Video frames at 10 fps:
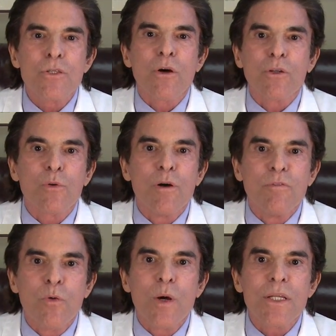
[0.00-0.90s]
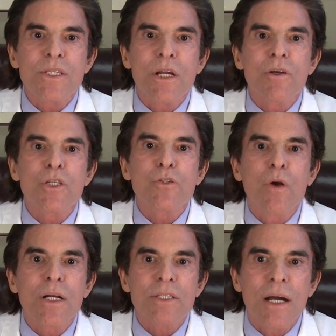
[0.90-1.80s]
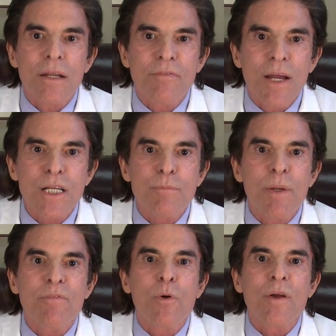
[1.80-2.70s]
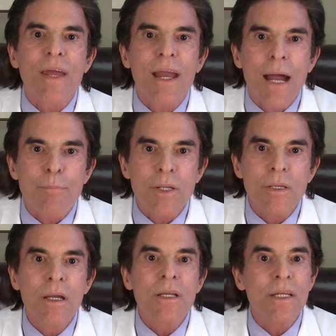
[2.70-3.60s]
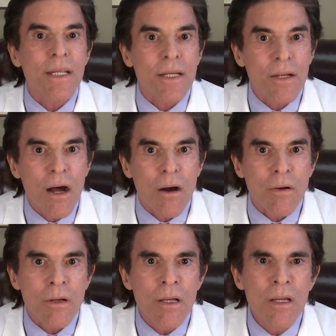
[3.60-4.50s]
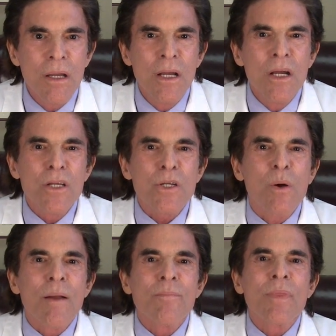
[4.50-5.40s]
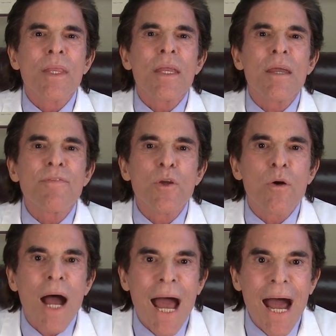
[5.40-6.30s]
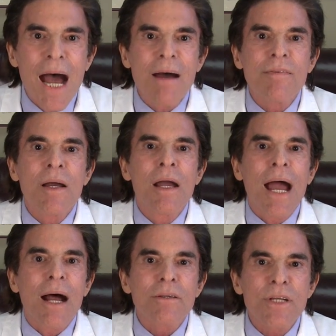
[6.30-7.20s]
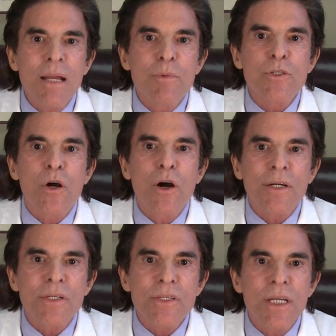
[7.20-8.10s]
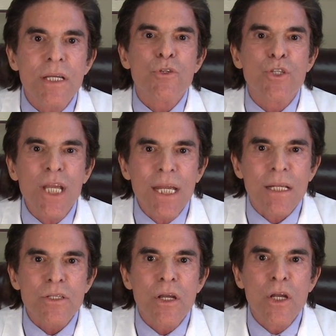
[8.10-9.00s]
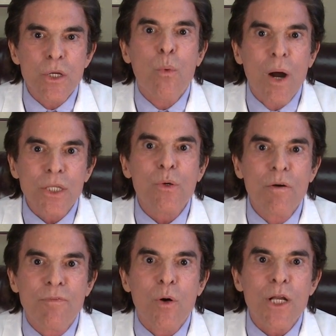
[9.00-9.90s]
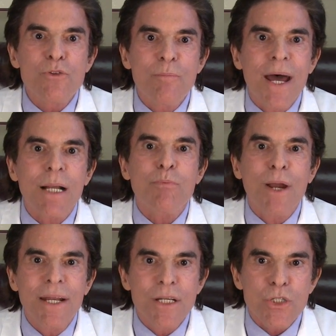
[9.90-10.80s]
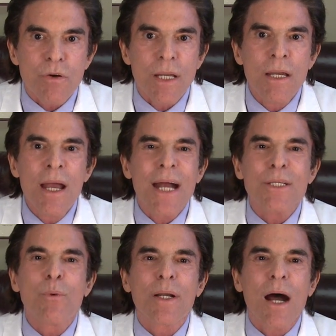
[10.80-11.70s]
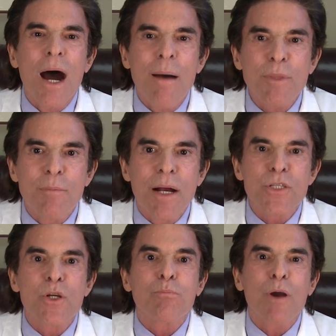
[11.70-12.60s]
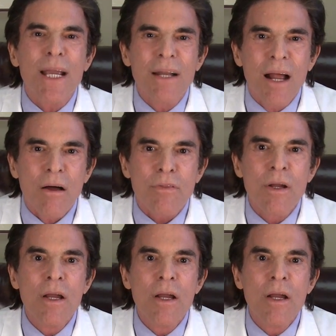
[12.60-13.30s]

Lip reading: So to avoid serious drug side effects before they happen, you need to know. So if you have Alzheimer's or heart disease, genes, you want to avoid traumatic brain injury, and you want to optimize your brain health.